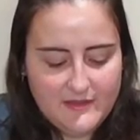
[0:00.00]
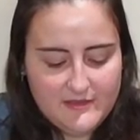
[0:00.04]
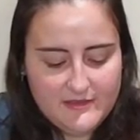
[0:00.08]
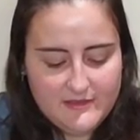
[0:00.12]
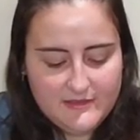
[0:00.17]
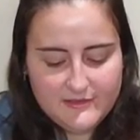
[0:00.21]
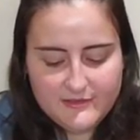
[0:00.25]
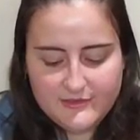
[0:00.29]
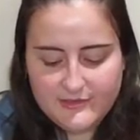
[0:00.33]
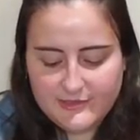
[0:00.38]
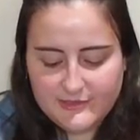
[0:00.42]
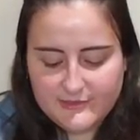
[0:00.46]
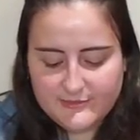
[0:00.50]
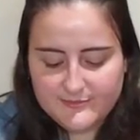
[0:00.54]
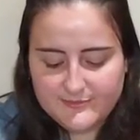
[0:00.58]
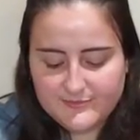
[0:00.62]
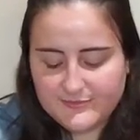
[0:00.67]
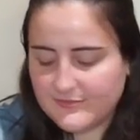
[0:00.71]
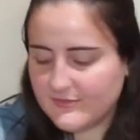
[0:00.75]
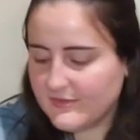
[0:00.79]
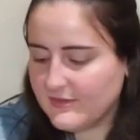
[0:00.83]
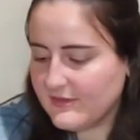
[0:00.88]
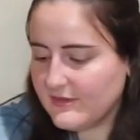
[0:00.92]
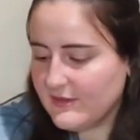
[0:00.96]
so
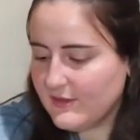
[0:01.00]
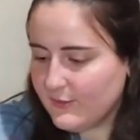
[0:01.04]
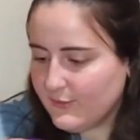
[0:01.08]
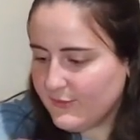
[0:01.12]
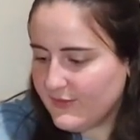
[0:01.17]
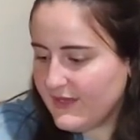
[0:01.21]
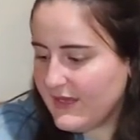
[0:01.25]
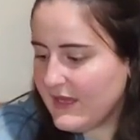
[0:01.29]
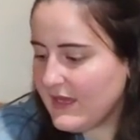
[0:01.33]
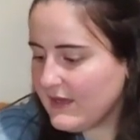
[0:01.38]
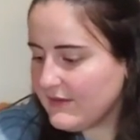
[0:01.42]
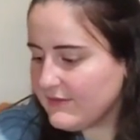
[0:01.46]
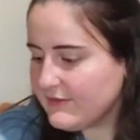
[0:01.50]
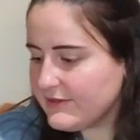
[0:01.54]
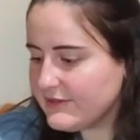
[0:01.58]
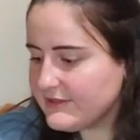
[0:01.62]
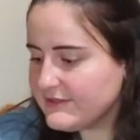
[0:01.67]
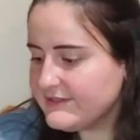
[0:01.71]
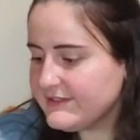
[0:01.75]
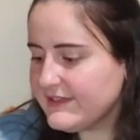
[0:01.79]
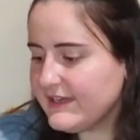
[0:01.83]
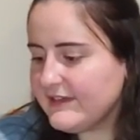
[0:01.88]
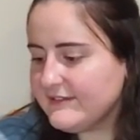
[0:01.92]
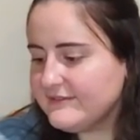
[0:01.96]
we have our
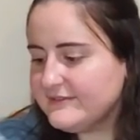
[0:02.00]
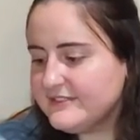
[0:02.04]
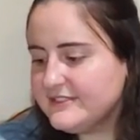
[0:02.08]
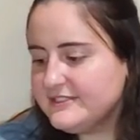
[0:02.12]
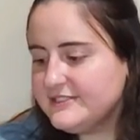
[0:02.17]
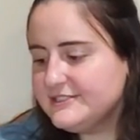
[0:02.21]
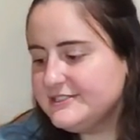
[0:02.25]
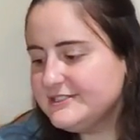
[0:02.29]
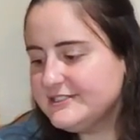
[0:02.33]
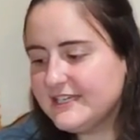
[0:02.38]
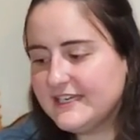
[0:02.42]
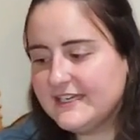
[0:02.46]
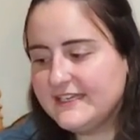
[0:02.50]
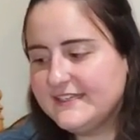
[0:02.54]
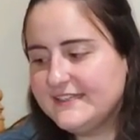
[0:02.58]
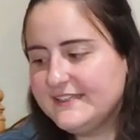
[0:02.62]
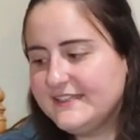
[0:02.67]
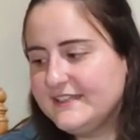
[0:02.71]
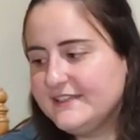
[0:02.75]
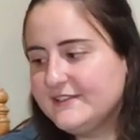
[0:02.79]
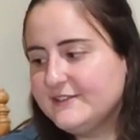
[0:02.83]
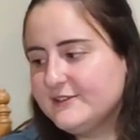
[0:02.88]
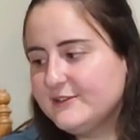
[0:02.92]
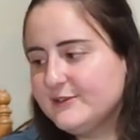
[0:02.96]
soft and
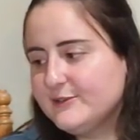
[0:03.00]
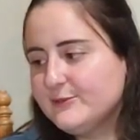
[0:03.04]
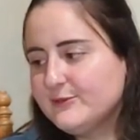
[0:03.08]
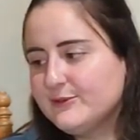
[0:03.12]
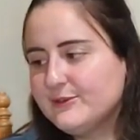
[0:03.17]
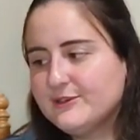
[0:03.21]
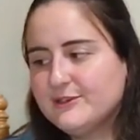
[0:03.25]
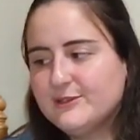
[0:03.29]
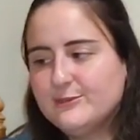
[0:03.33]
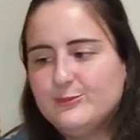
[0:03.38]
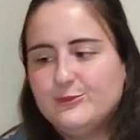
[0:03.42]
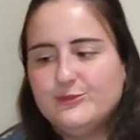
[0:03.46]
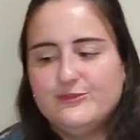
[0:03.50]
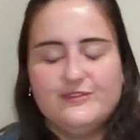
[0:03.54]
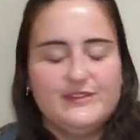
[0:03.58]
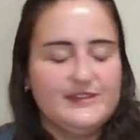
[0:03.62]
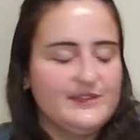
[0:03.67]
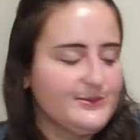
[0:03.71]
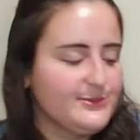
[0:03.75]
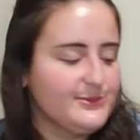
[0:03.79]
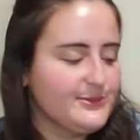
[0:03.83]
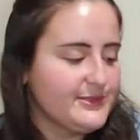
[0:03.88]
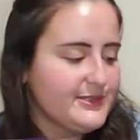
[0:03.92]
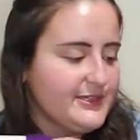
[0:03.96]
shiny. So we're going to move
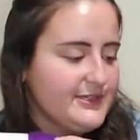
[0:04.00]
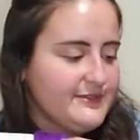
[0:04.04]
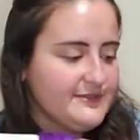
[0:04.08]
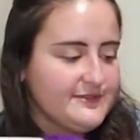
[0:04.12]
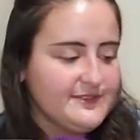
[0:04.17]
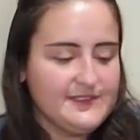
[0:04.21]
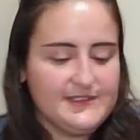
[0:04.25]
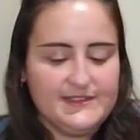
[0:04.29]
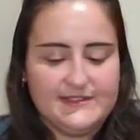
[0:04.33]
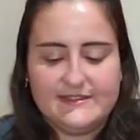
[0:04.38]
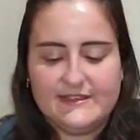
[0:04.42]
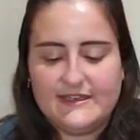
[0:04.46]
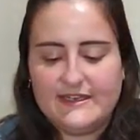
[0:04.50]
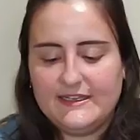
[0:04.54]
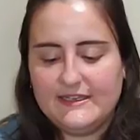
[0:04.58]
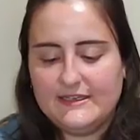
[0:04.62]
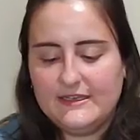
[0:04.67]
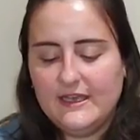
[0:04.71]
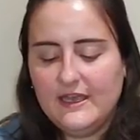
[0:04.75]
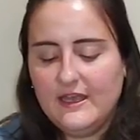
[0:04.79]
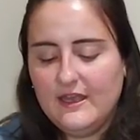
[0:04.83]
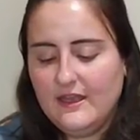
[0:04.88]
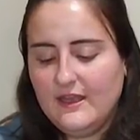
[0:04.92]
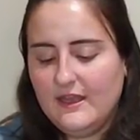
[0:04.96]
this one off to the side.
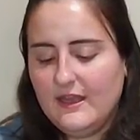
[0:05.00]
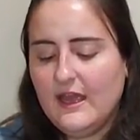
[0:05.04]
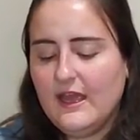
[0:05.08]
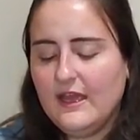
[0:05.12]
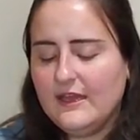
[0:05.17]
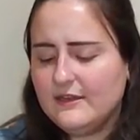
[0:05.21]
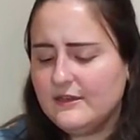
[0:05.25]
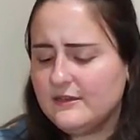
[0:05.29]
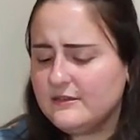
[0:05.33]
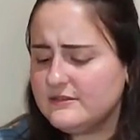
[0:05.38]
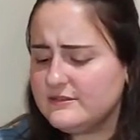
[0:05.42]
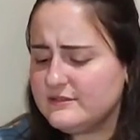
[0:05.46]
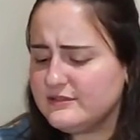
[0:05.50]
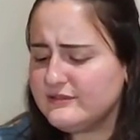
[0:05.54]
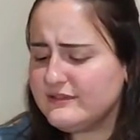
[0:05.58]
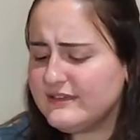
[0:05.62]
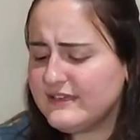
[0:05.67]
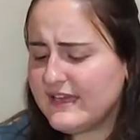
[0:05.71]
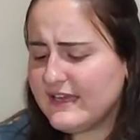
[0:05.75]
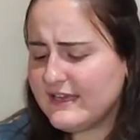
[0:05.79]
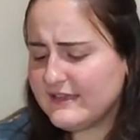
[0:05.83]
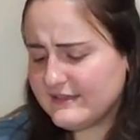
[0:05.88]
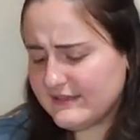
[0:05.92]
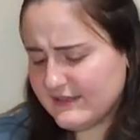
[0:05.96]
And also
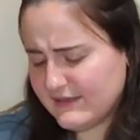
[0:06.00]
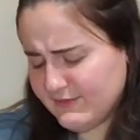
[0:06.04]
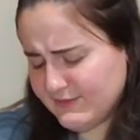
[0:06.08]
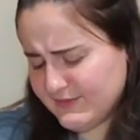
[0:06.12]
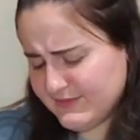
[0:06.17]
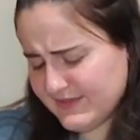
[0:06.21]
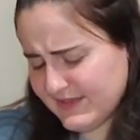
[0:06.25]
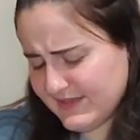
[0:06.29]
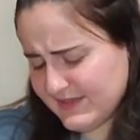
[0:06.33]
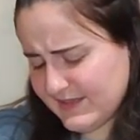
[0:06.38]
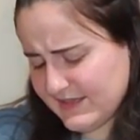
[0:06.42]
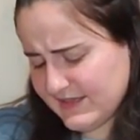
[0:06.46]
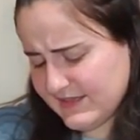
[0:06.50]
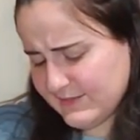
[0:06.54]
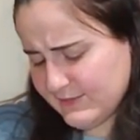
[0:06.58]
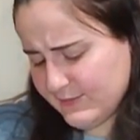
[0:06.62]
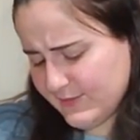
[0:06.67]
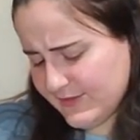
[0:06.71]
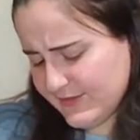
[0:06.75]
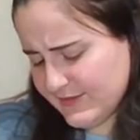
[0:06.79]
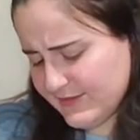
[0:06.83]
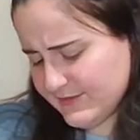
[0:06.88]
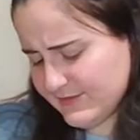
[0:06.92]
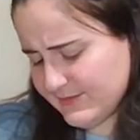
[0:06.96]
I was like, I
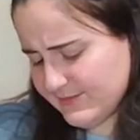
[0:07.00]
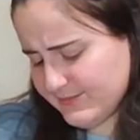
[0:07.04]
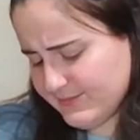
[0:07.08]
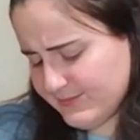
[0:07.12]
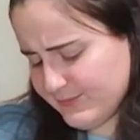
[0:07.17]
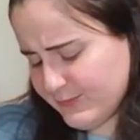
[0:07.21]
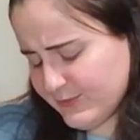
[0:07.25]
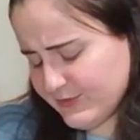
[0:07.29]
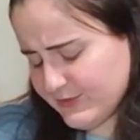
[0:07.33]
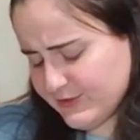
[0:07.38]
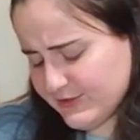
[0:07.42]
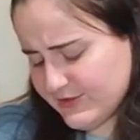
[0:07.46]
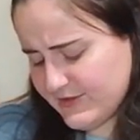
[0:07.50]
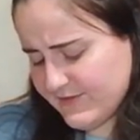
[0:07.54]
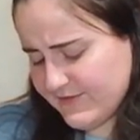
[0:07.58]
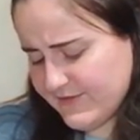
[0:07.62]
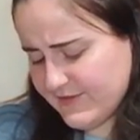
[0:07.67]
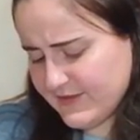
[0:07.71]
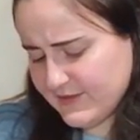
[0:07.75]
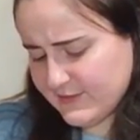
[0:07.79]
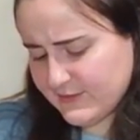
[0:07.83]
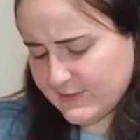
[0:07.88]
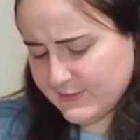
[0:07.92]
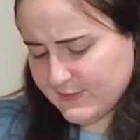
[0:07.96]
wondered if
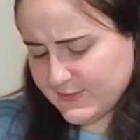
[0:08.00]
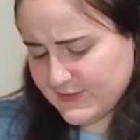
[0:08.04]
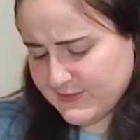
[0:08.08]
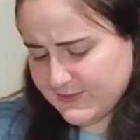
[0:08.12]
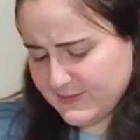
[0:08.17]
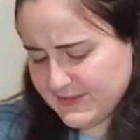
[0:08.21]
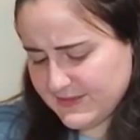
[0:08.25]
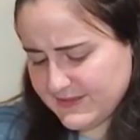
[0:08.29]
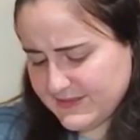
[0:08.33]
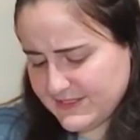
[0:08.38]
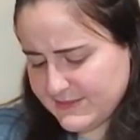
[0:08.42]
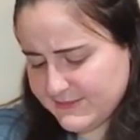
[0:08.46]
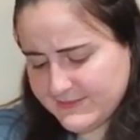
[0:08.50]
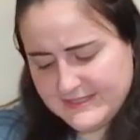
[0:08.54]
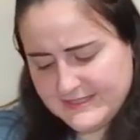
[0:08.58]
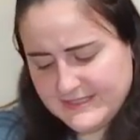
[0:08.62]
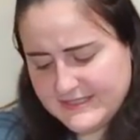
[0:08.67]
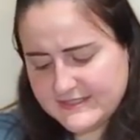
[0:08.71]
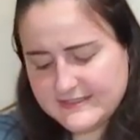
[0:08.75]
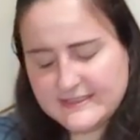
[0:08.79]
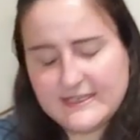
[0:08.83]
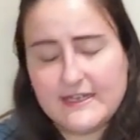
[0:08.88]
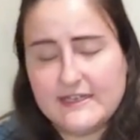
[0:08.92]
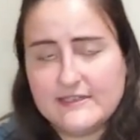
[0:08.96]
this one was blended, but
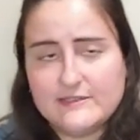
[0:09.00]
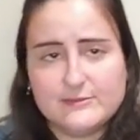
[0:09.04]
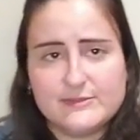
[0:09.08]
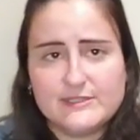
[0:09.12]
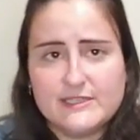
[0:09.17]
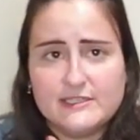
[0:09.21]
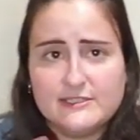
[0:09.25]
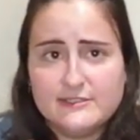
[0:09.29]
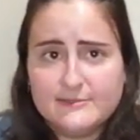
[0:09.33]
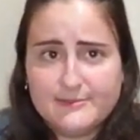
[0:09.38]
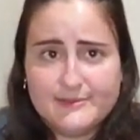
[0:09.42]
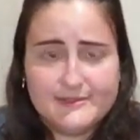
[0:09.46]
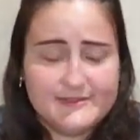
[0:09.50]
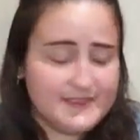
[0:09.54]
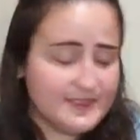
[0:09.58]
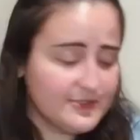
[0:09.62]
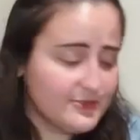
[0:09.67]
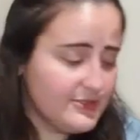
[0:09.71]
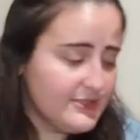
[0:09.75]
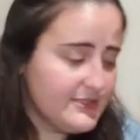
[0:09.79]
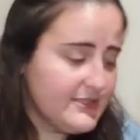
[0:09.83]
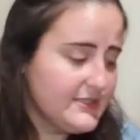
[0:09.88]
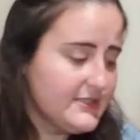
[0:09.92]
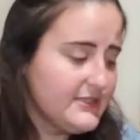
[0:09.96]
it's not. It's 100%
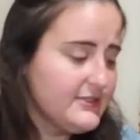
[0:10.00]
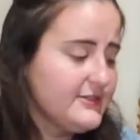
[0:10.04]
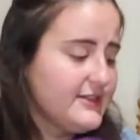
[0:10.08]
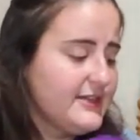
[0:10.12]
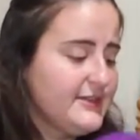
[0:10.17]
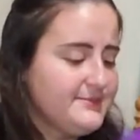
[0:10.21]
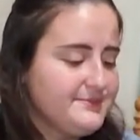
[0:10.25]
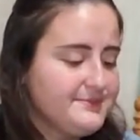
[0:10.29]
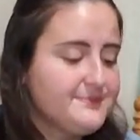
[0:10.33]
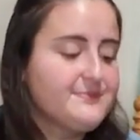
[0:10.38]
acrylic. Okay.